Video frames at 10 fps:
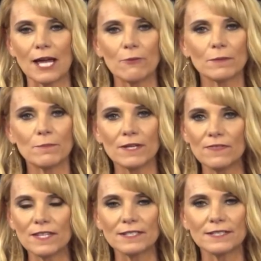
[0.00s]
I would
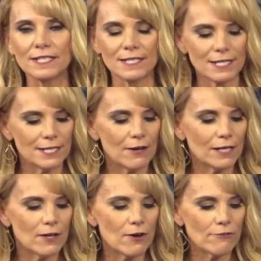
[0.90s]
put this CD
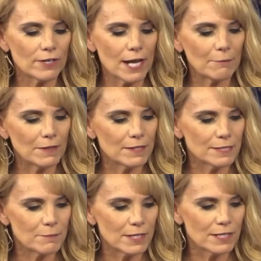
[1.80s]
on, Overcoming the
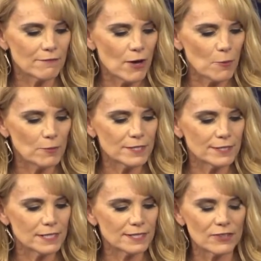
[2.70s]
Spirit of
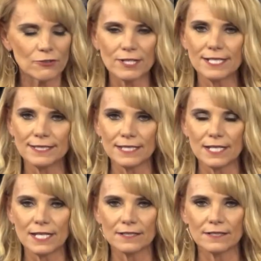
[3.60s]
Hopelessness, three
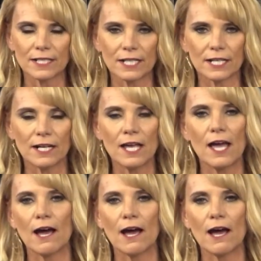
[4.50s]
CDs in here.